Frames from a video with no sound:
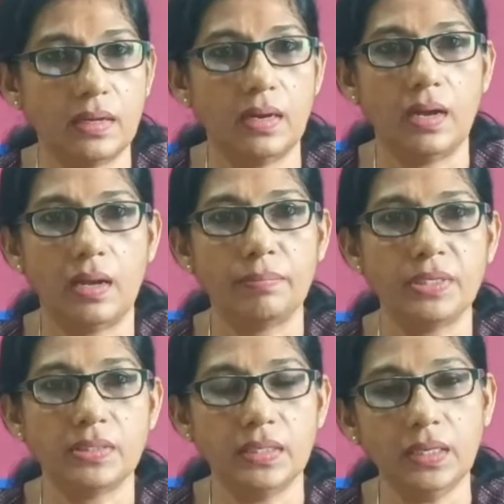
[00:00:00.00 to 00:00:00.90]

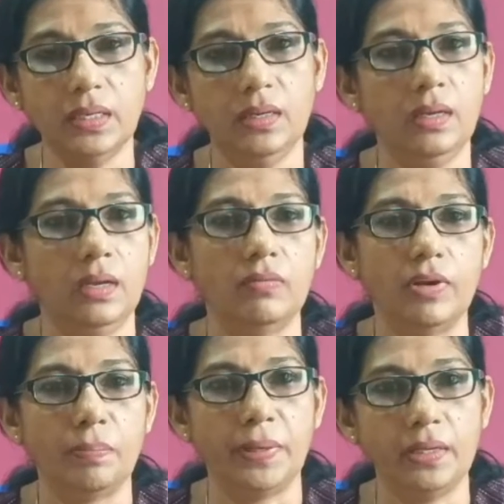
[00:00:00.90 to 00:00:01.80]
RBC
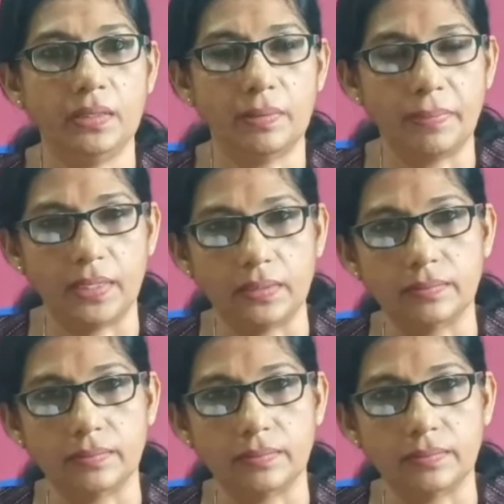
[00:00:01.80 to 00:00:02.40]
will be in the blood.